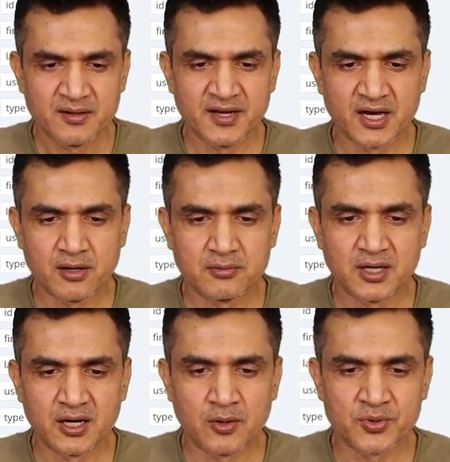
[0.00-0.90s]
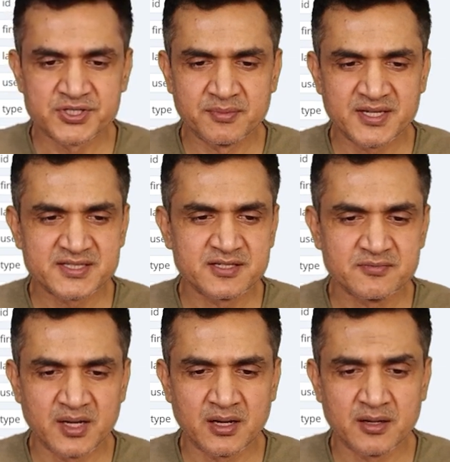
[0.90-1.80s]
Now what is the message?
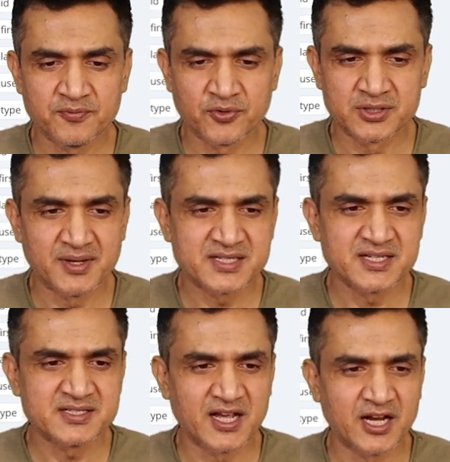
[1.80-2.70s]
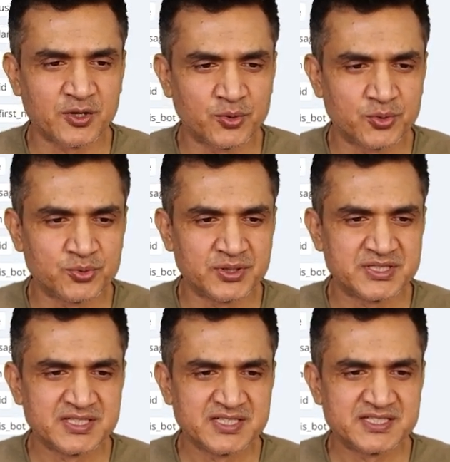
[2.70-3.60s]
For the message I'll go to the